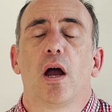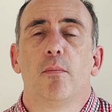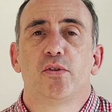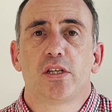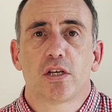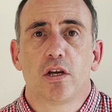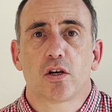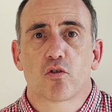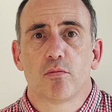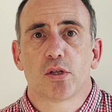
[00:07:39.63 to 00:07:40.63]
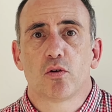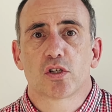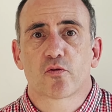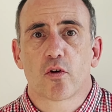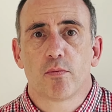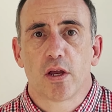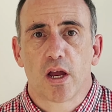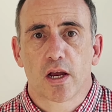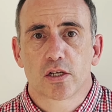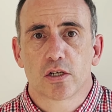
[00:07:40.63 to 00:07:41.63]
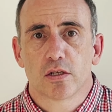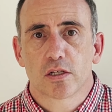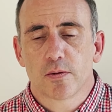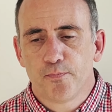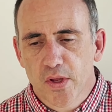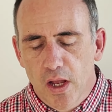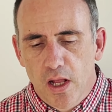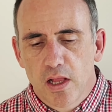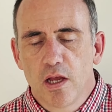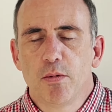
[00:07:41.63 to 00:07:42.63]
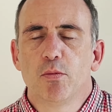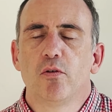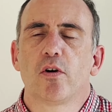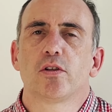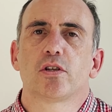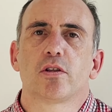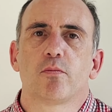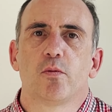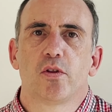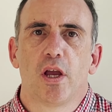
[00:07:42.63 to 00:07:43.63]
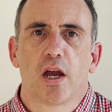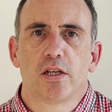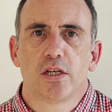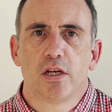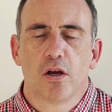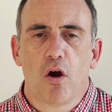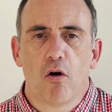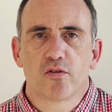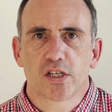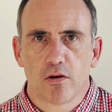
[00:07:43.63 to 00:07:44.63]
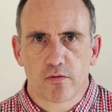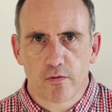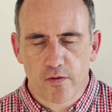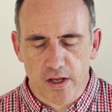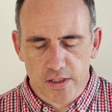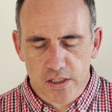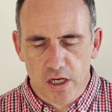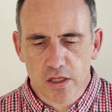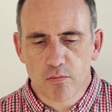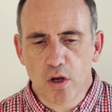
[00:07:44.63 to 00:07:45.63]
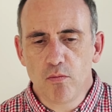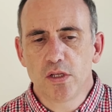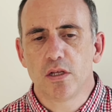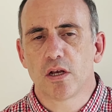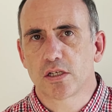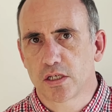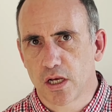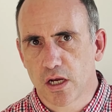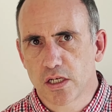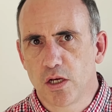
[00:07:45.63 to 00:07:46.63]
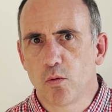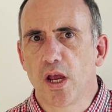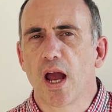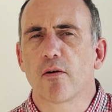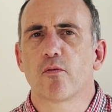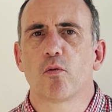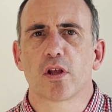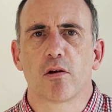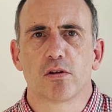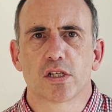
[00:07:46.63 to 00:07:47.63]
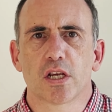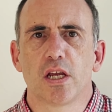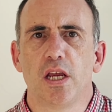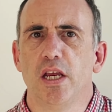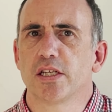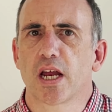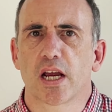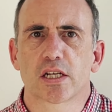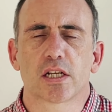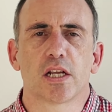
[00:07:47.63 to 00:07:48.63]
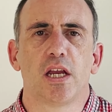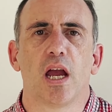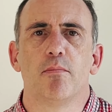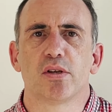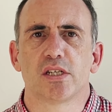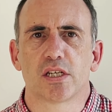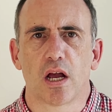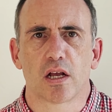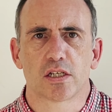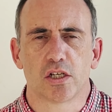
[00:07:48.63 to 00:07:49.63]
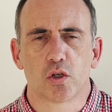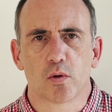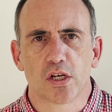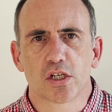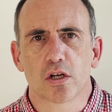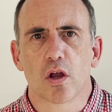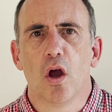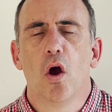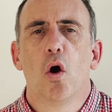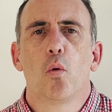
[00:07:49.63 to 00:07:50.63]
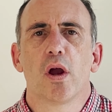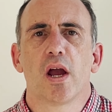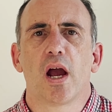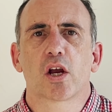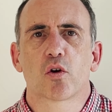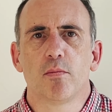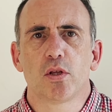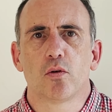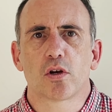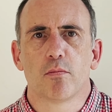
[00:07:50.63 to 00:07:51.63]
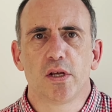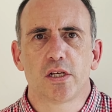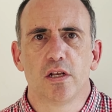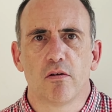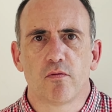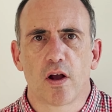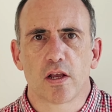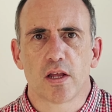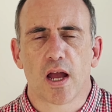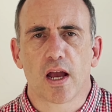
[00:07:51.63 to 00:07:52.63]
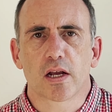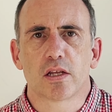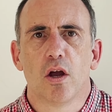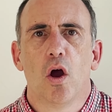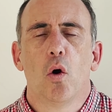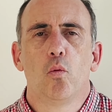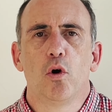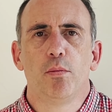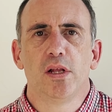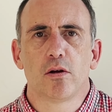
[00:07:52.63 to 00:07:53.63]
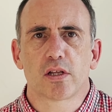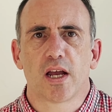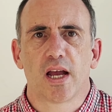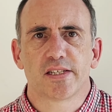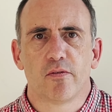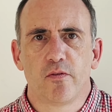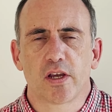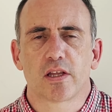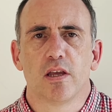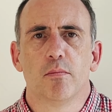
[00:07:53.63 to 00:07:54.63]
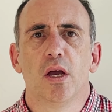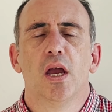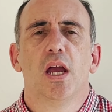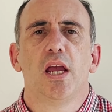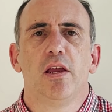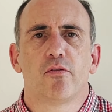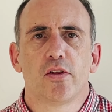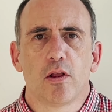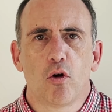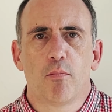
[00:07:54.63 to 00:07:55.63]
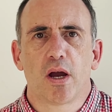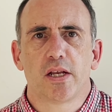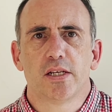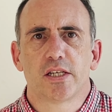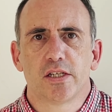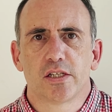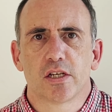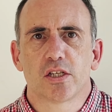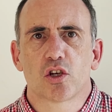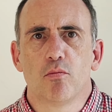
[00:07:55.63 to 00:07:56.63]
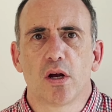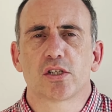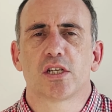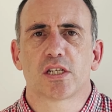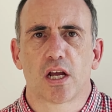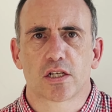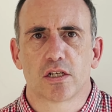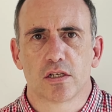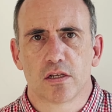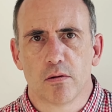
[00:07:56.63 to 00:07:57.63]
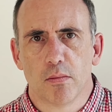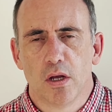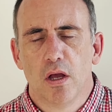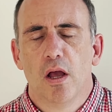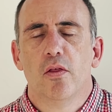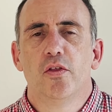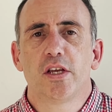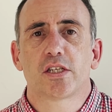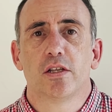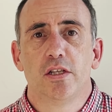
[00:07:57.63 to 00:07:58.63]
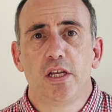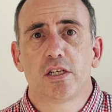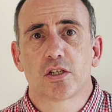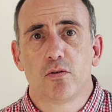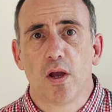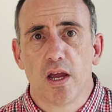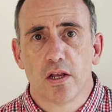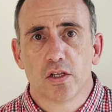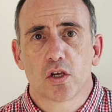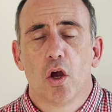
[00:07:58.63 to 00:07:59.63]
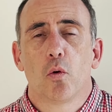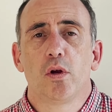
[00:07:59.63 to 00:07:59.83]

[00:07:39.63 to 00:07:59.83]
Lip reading: deter criminals from their actions. Let me move on to the idea of self-defense. At the moment in our society, we have what I would say is actually a bizarre situation where a criminal committing a violent act will be looked at as a victim if the law-abiding citizen so much as touches them. This needs to end. We